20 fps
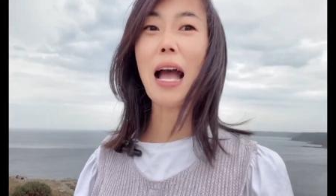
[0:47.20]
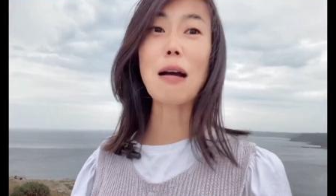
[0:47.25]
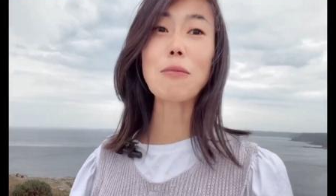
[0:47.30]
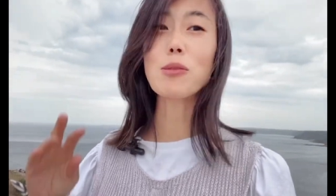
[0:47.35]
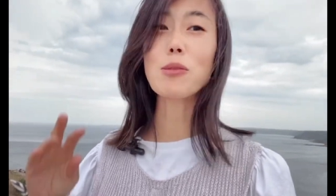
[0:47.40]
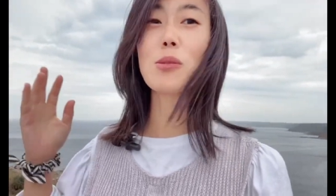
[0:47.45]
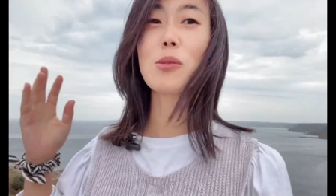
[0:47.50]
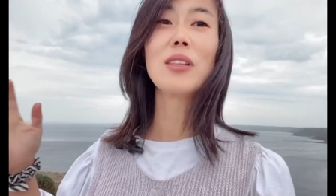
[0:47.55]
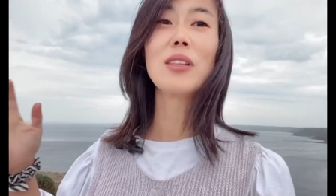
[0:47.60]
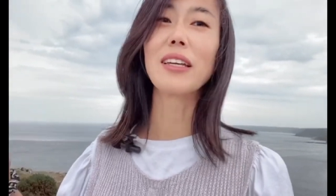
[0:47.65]

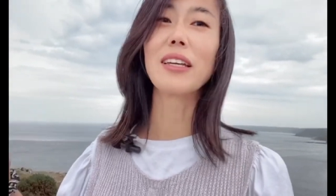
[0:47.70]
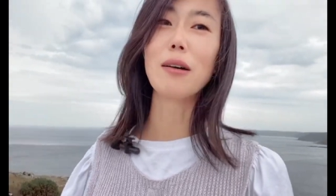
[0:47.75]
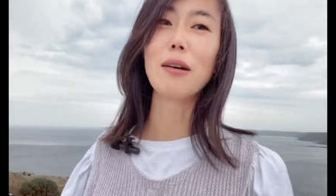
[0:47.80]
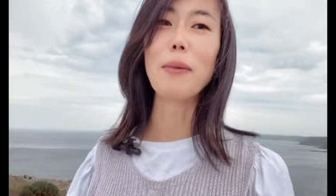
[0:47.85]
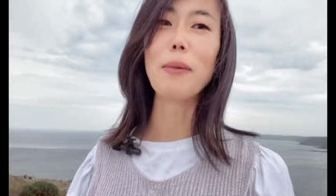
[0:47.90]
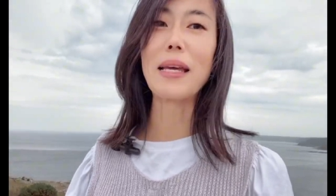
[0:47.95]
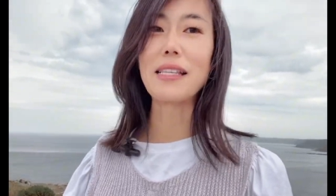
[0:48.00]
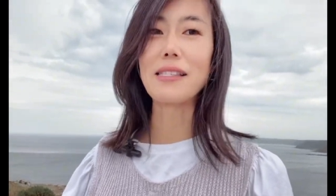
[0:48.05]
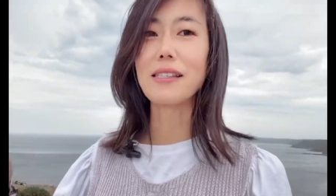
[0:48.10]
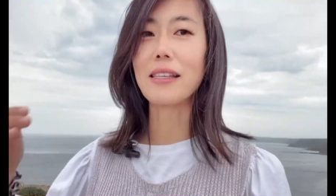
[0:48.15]
absolutely
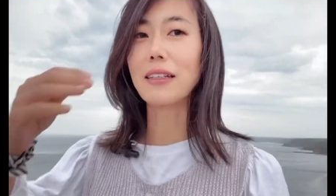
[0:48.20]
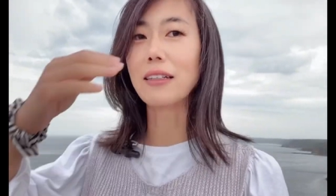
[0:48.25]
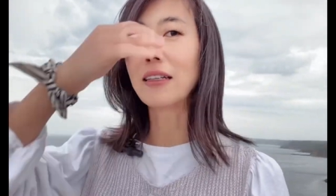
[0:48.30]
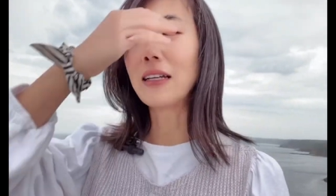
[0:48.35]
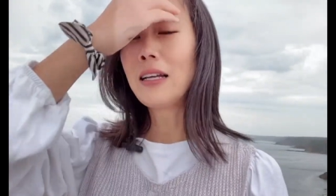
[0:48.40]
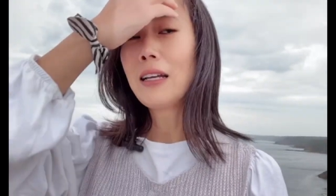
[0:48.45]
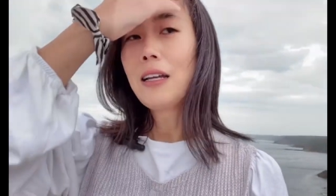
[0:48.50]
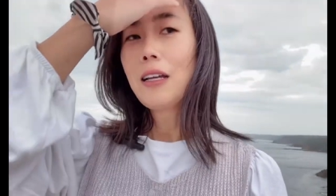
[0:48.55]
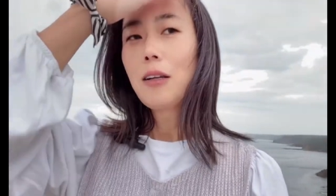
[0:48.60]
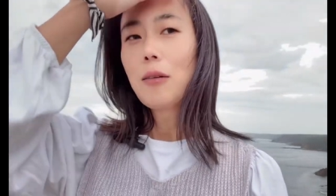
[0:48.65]
amazing.
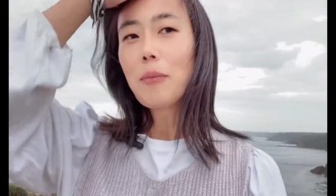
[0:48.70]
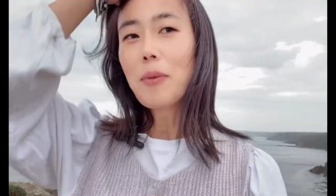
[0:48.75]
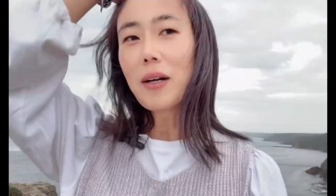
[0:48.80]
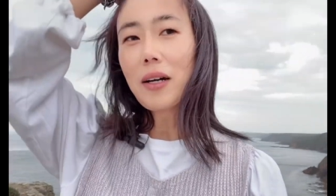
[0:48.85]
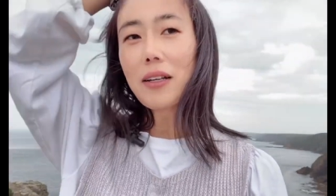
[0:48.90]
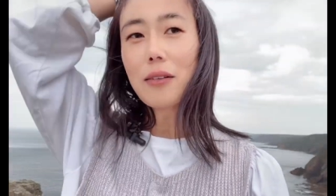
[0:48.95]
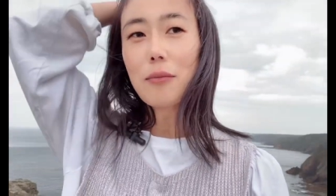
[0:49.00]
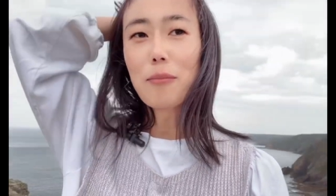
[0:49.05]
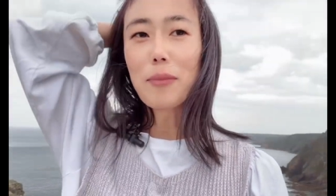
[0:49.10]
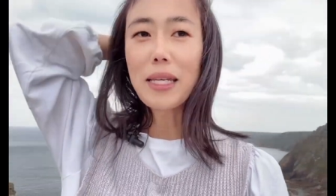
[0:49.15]

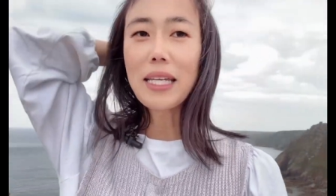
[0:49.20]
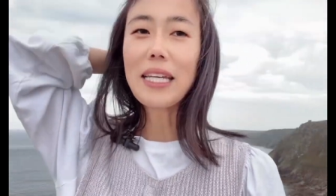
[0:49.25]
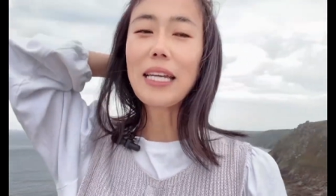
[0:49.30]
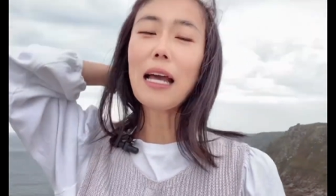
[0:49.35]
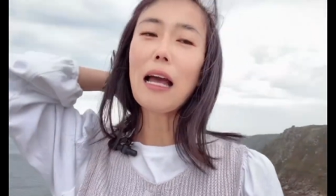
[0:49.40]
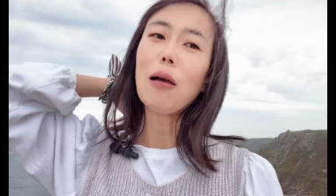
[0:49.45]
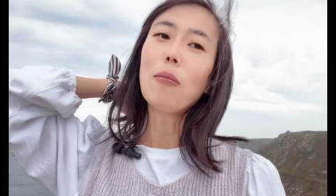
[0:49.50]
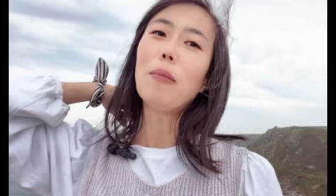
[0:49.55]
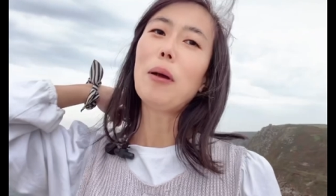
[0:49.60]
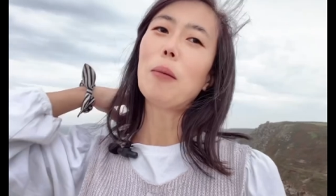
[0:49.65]
But me
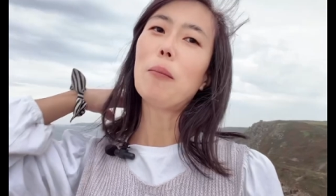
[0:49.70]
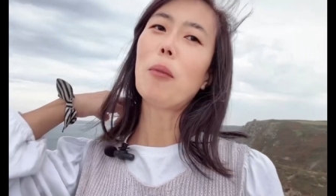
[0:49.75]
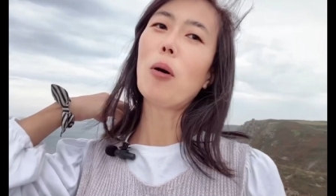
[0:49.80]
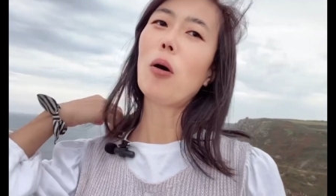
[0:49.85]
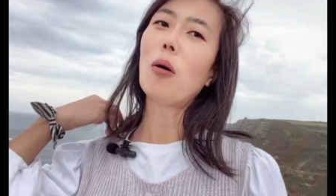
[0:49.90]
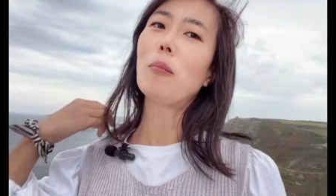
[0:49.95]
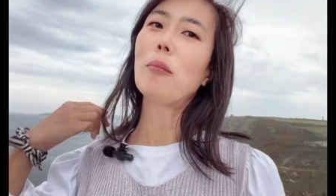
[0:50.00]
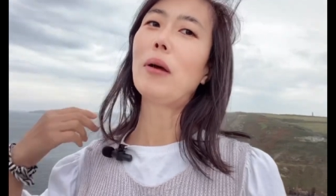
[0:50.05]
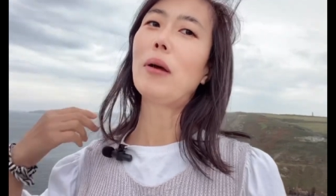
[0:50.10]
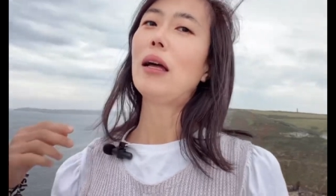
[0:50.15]
and my
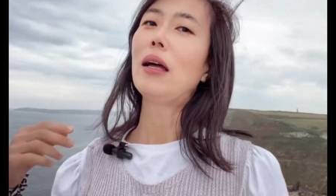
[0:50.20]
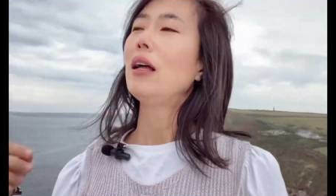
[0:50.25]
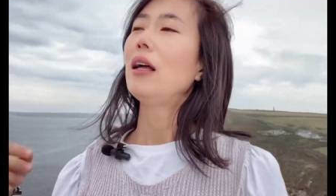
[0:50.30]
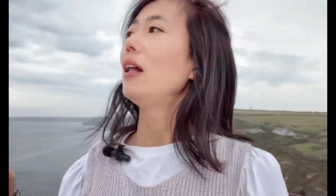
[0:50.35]
mom